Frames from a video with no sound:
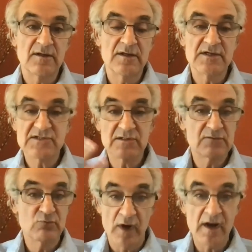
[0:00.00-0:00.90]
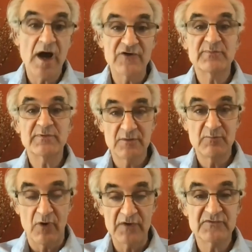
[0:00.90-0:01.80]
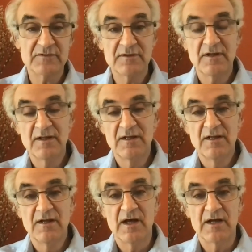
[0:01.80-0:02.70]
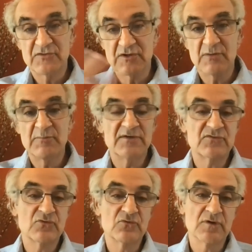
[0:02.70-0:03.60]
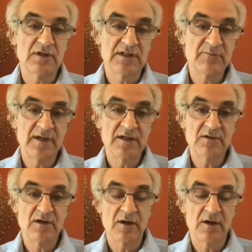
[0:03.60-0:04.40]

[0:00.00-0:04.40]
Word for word: initially one hospital in Boston uh, to commit to eliminate